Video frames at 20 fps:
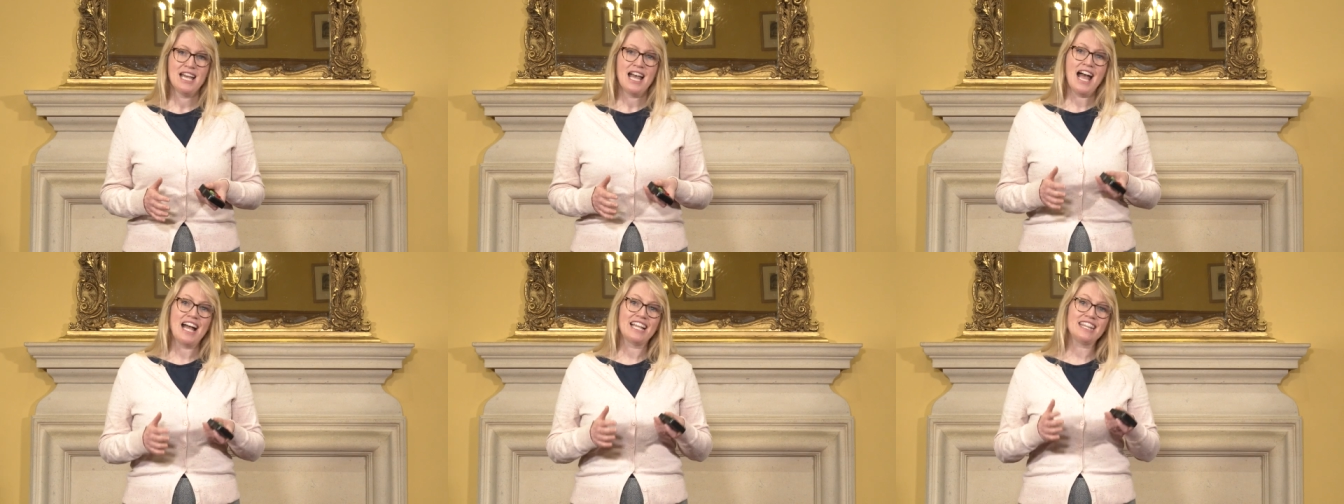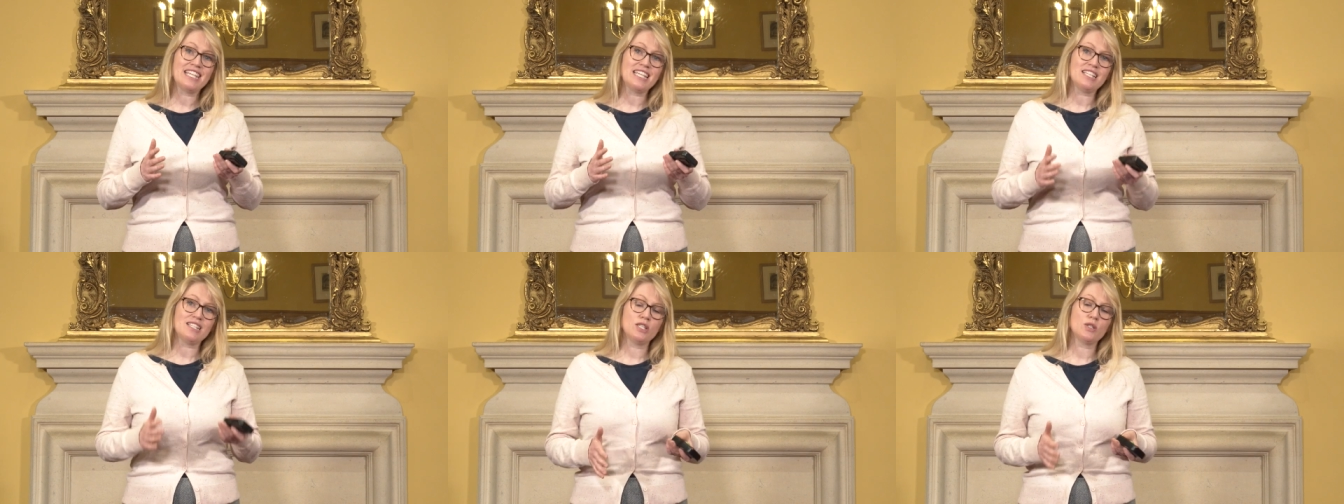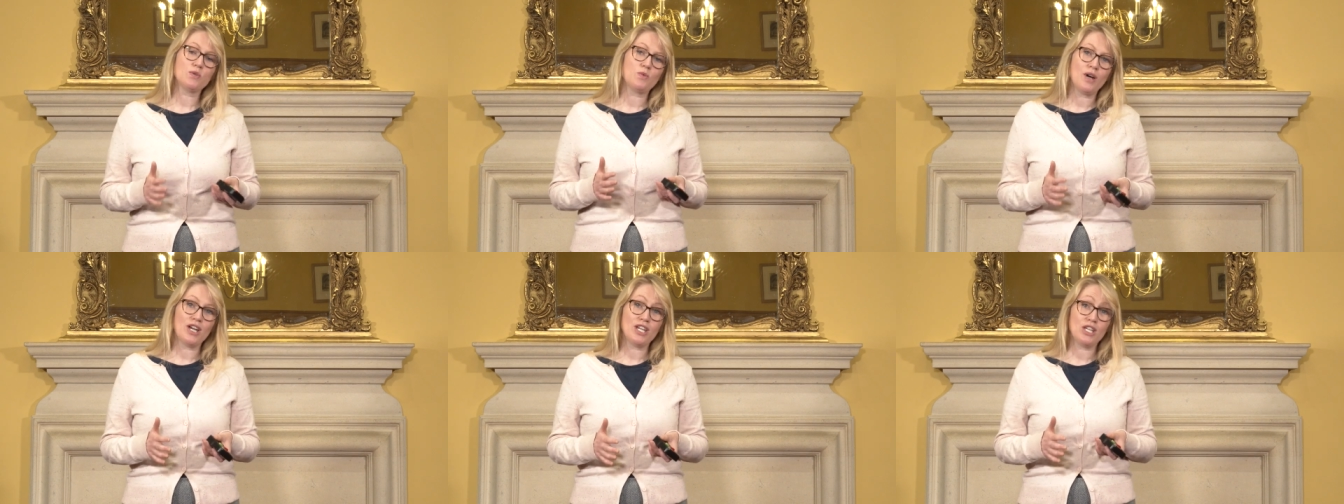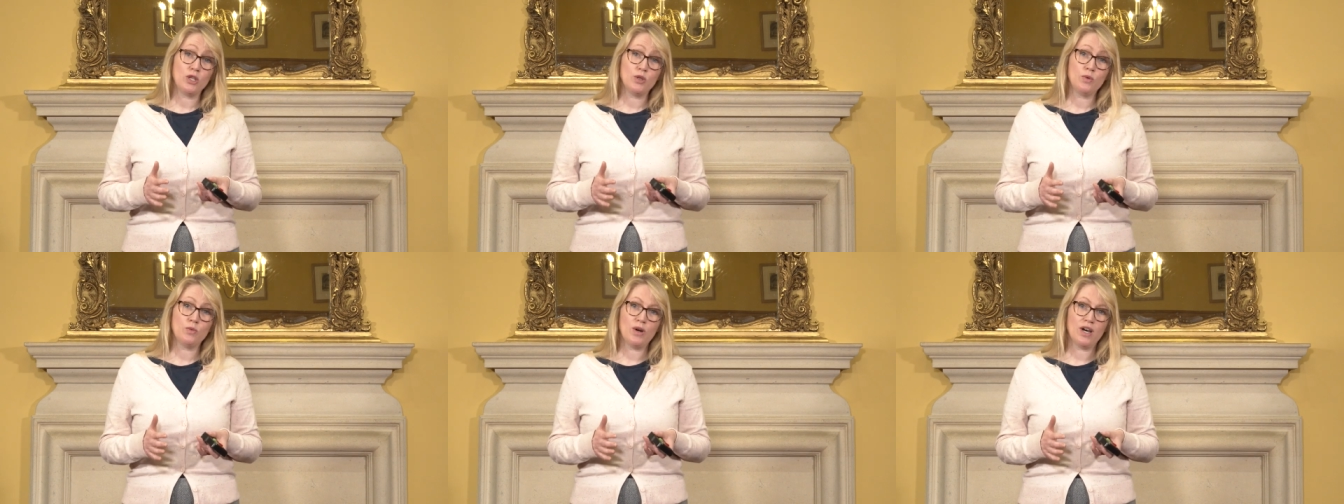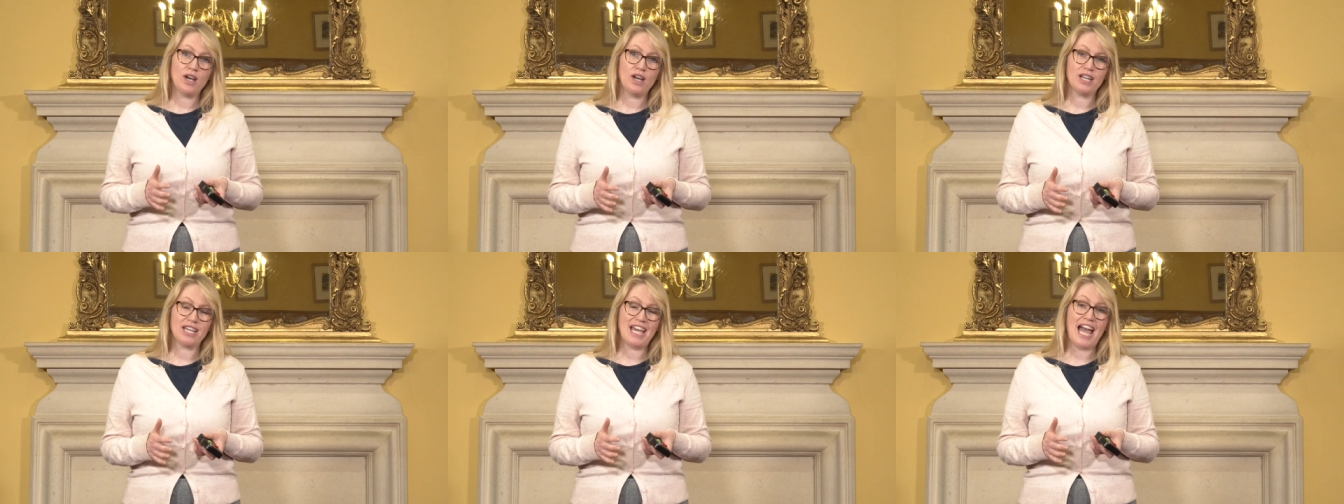And this is where you
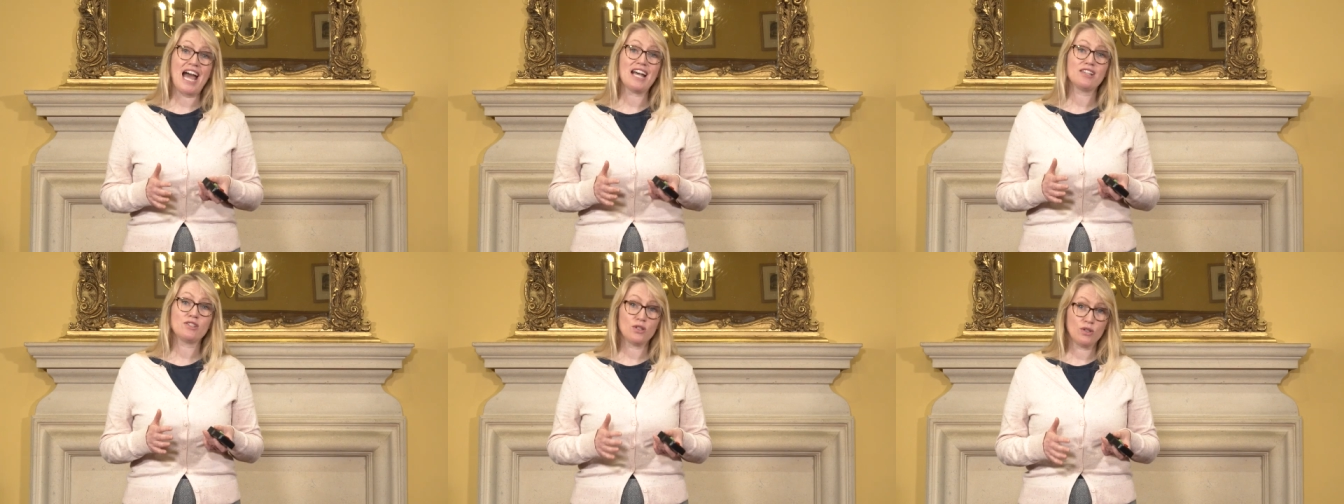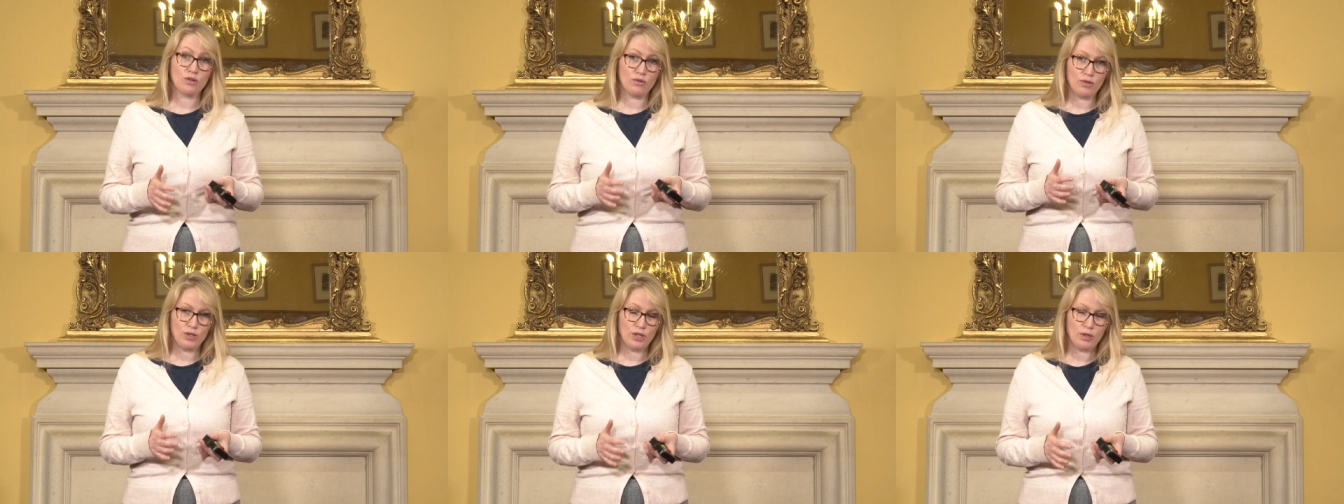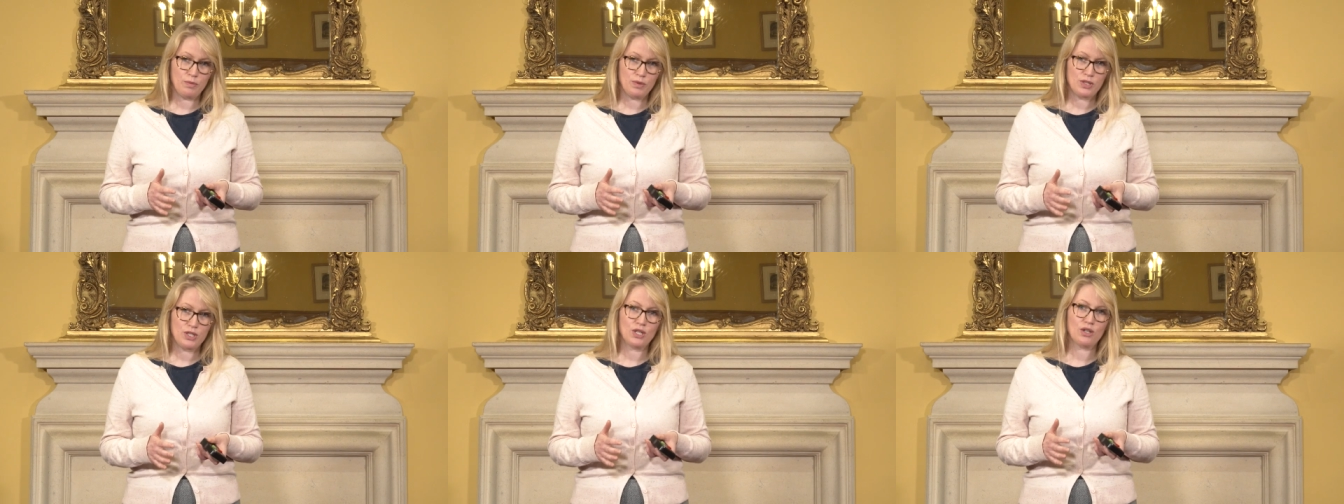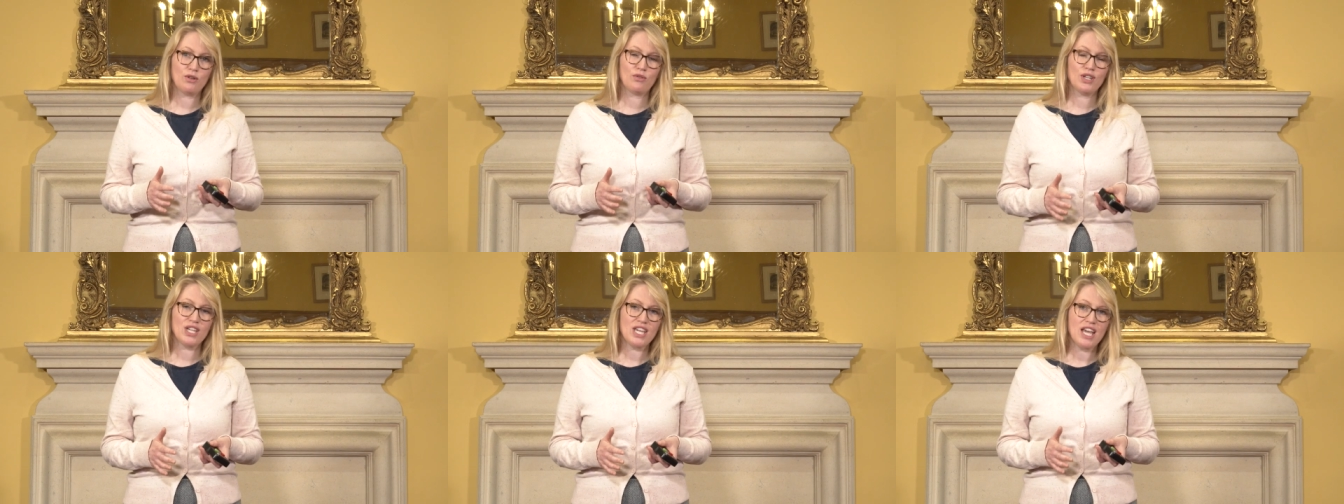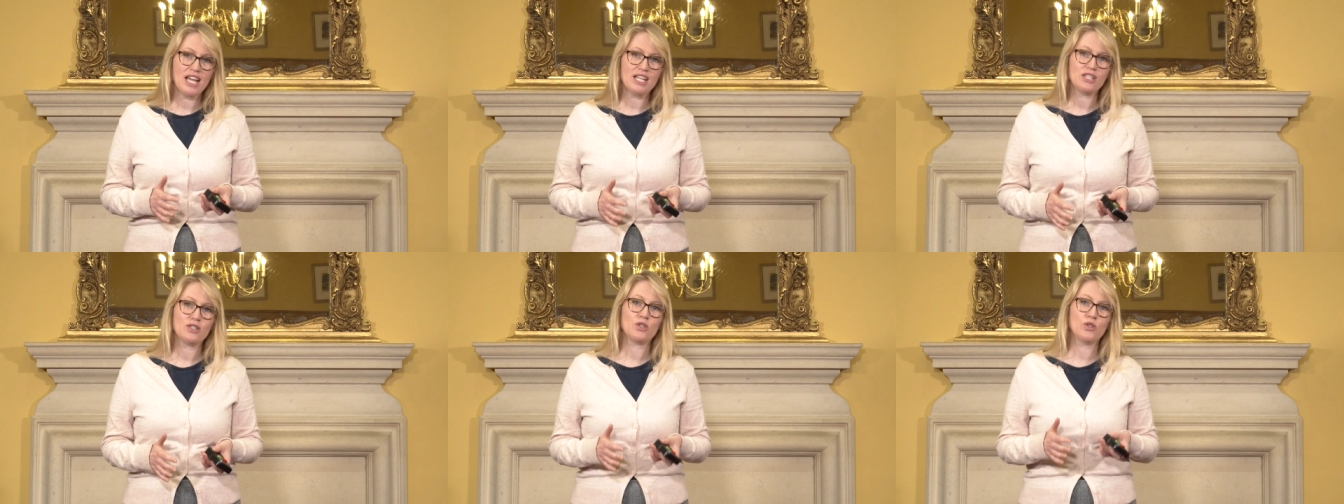work as a group to
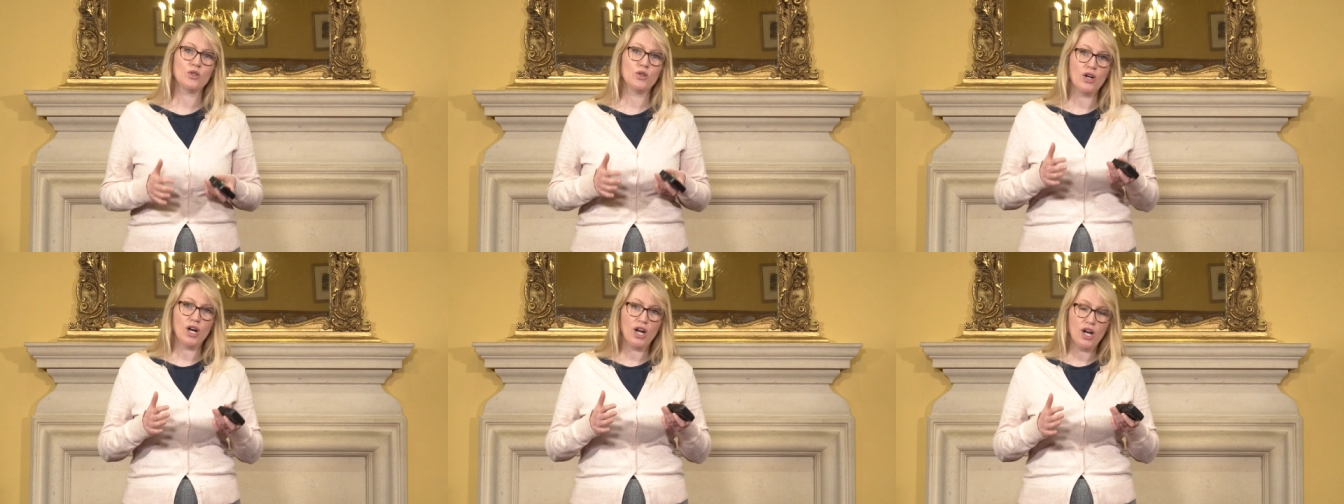create your